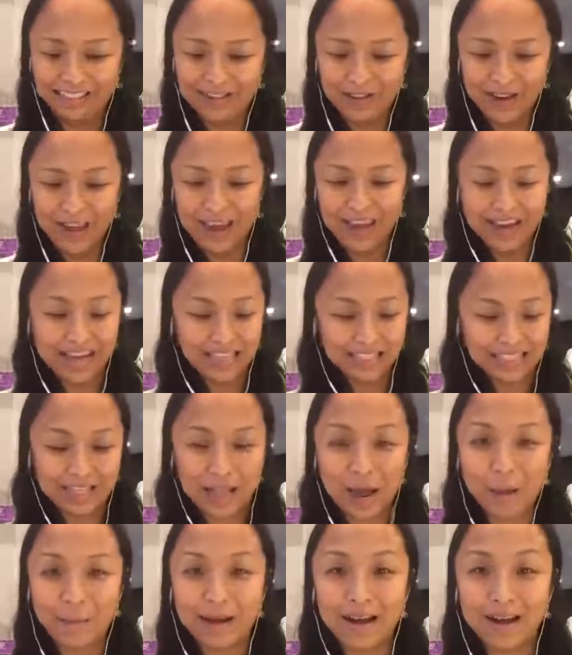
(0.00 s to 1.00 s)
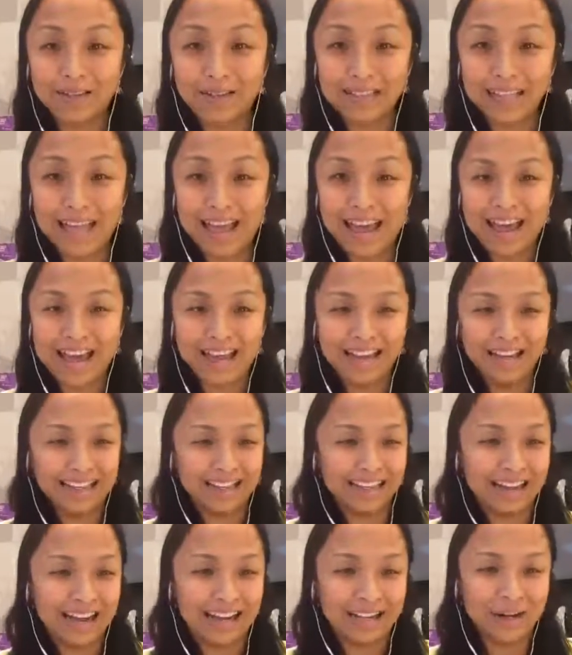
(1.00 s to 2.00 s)
okay, that's the topic of the day.
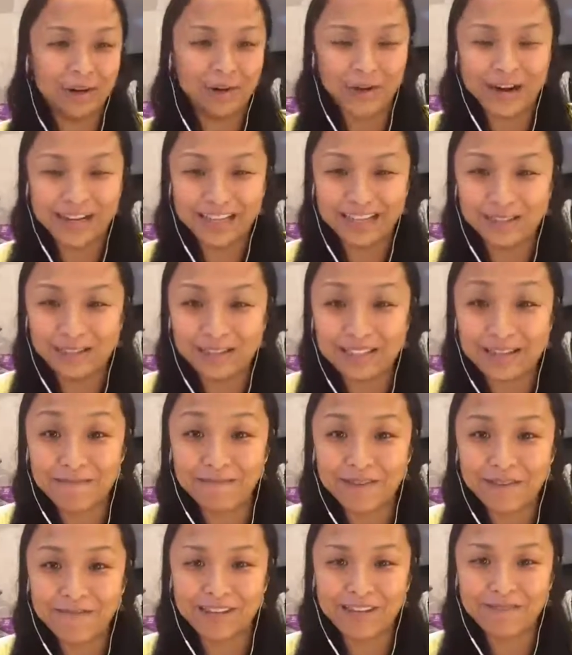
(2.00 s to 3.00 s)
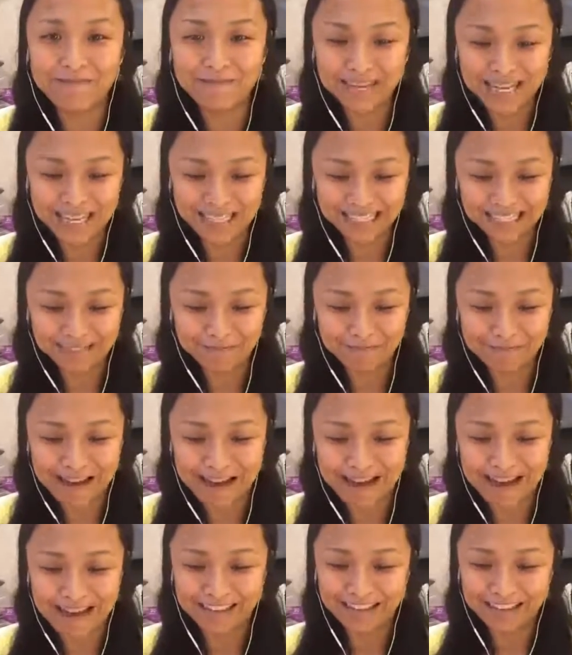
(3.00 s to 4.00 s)
I already used up 15 minutes,
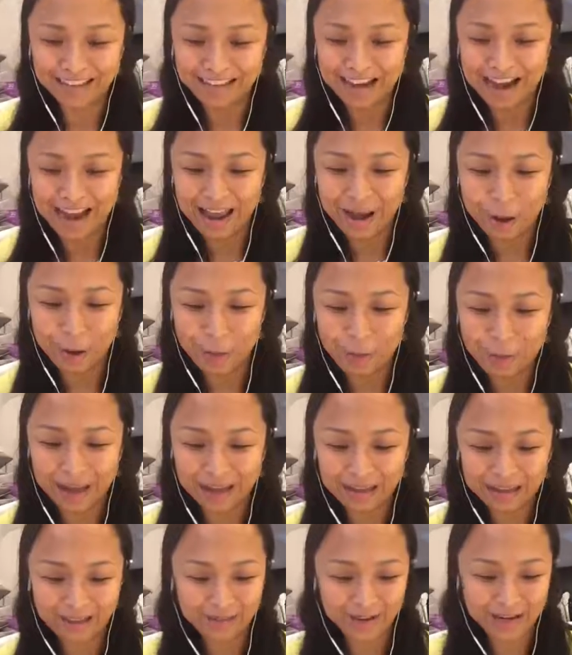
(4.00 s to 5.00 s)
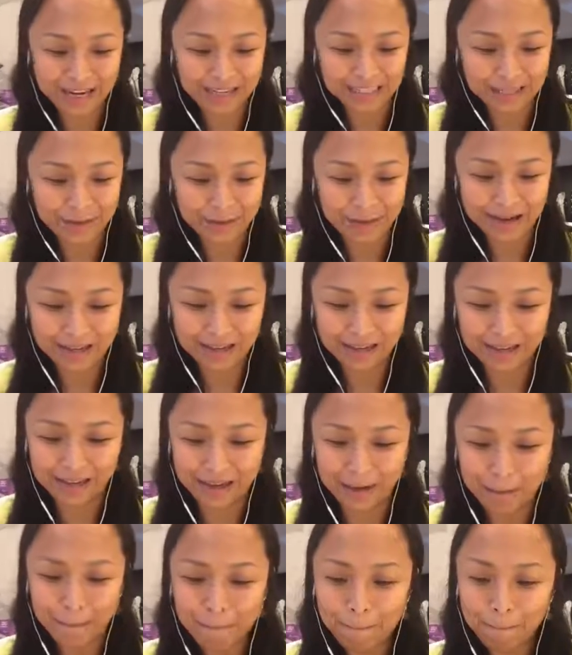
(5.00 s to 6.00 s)
but I hope I give you guys some
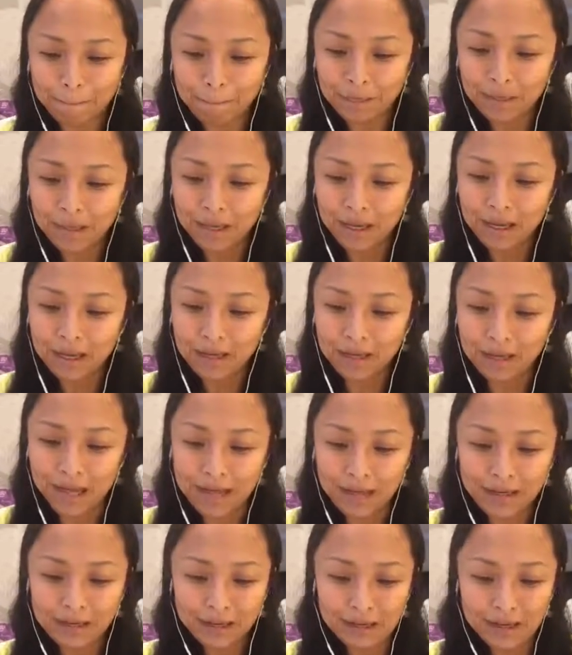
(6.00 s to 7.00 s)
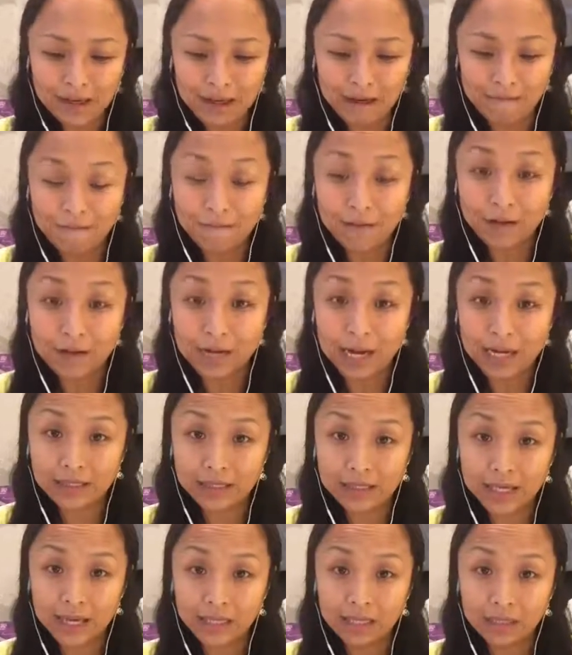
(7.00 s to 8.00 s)
idea. Again, if you
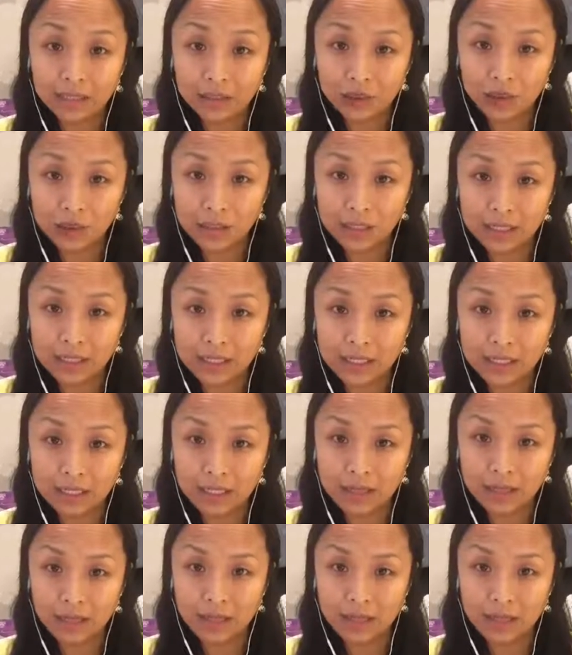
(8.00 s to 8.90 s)
guys are interested